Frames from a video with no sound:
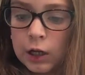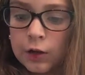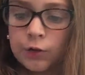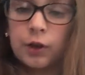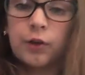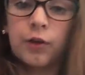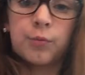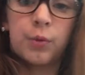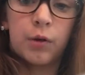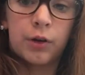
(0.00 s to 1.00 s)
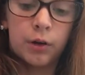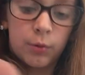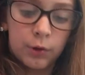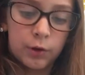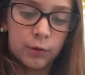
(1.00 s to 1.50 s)
Alrighty, this is probably going to
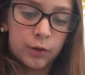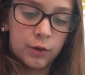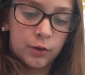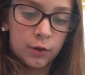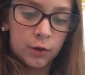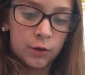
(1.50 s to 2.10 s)
be a good piece.